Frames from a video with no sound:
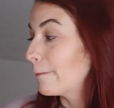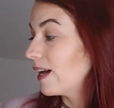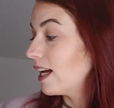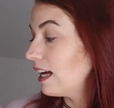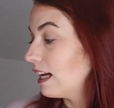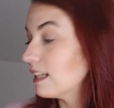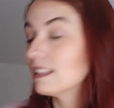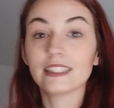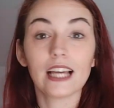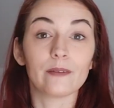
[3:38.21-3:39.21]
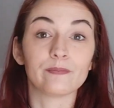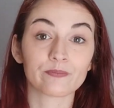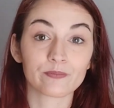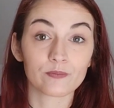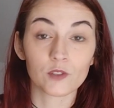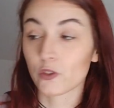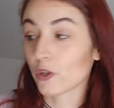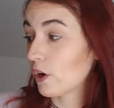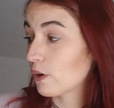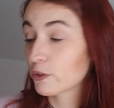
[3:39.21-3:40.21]
But yeah,
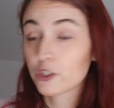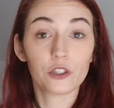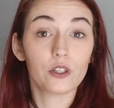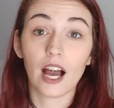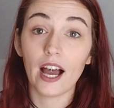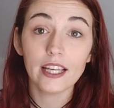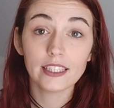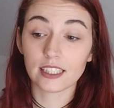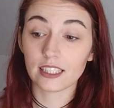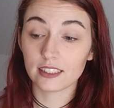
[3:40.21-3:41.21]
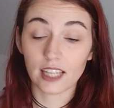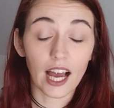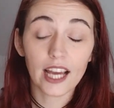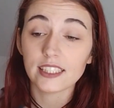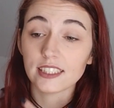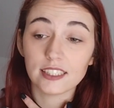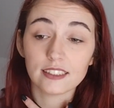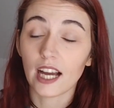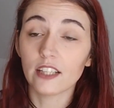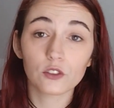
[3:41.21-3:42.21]
so for sure I need
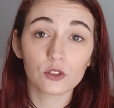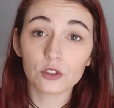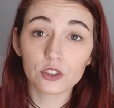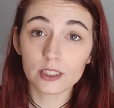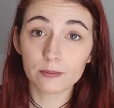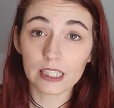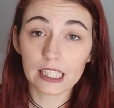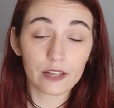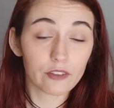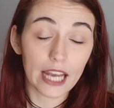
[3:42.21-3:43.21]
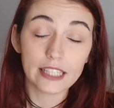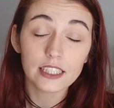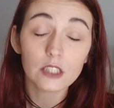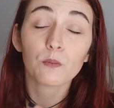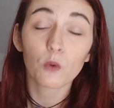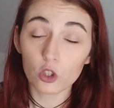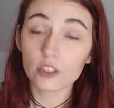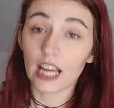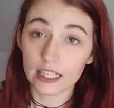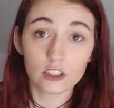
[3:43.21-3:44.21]
dinosaurs in my life. I need more
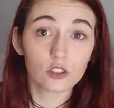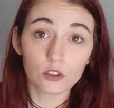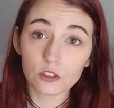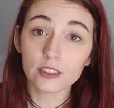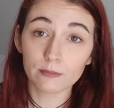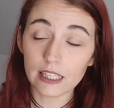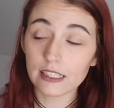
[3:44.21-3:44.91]
dinosaurs in my